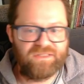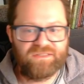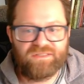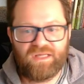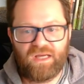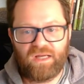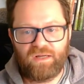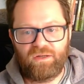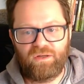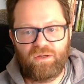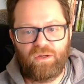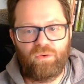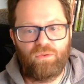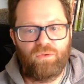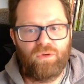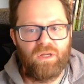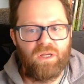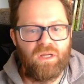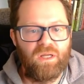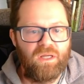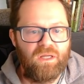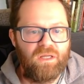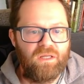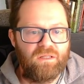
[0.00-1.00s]
I don't know.
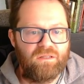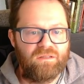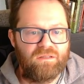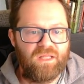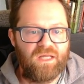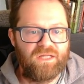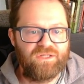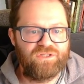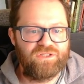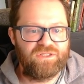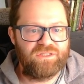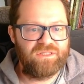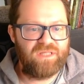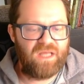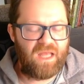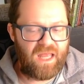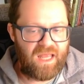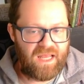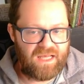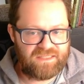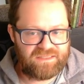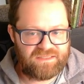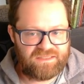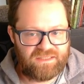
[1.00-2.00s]
Legend,
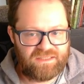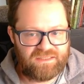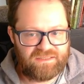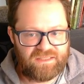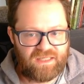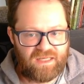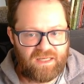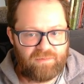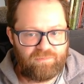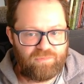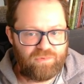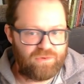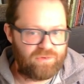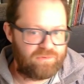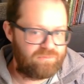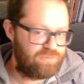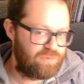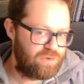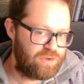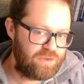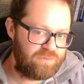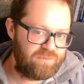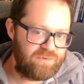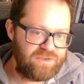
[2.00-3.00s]
as an example.
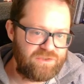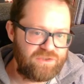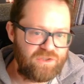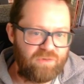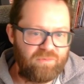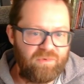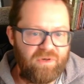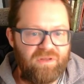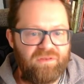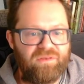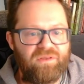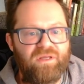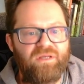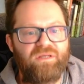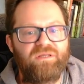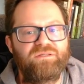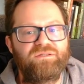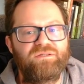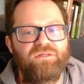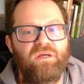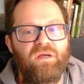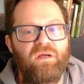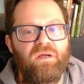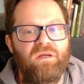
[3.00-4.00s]
Could be so many
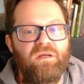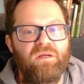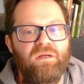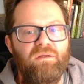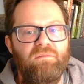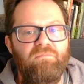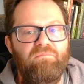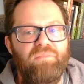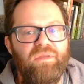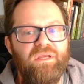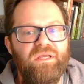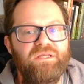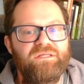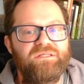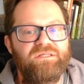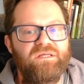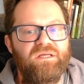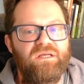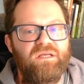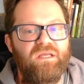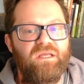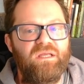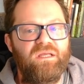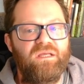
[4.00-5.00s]
things. Beat
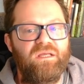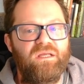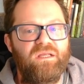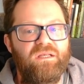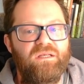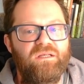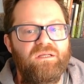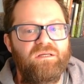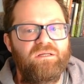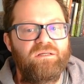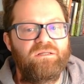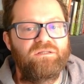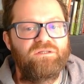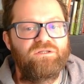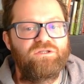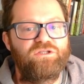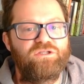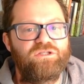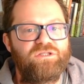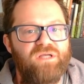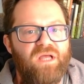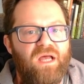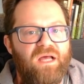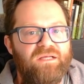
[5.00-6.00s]
in
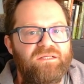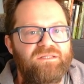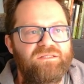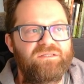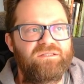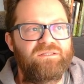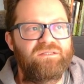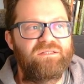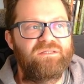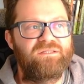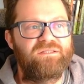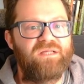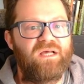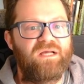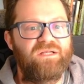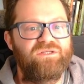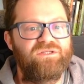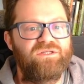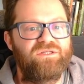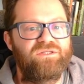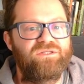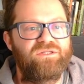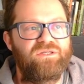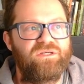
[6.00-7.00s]
chess. Is that
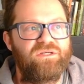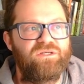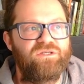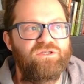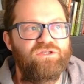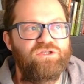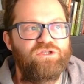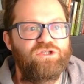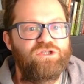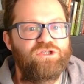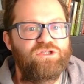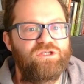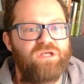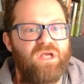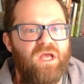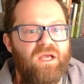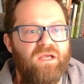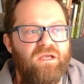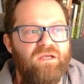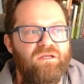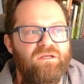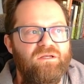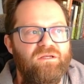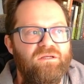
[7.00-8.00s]
just
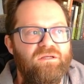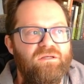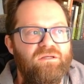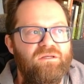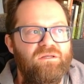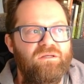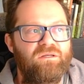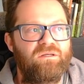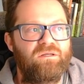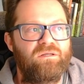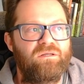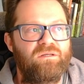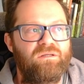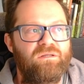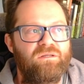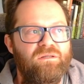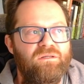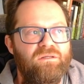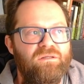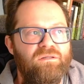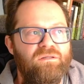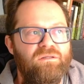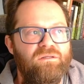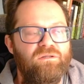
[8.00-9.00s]
check?
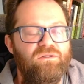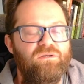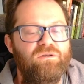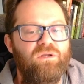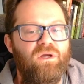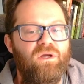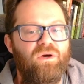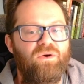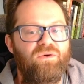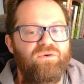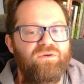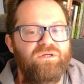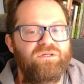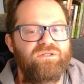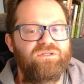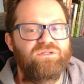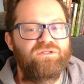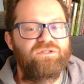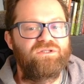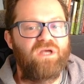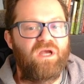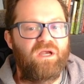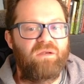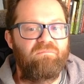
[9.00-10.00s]
No, because
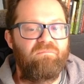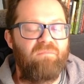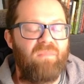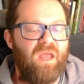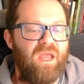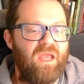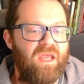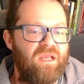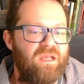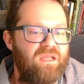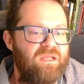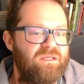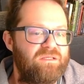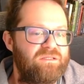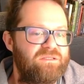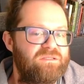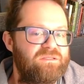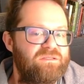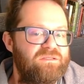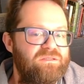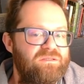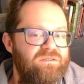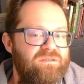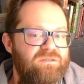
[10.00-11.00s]
checkmate
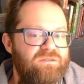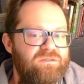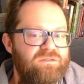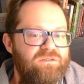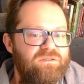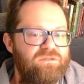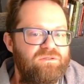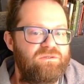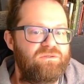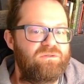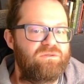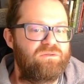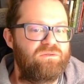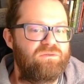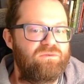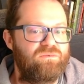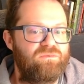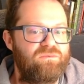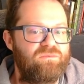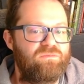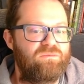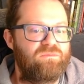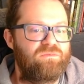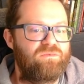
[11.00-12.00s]
is to
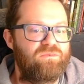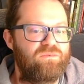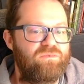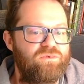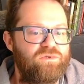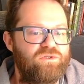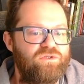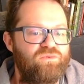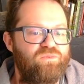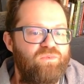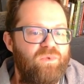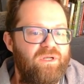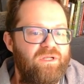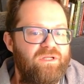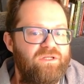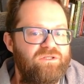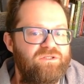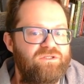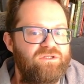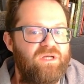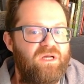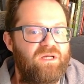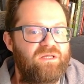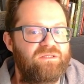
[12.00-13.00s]
win in
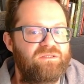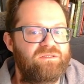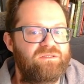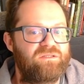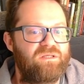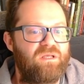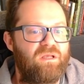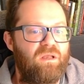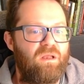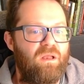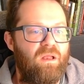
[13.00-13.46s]
chess.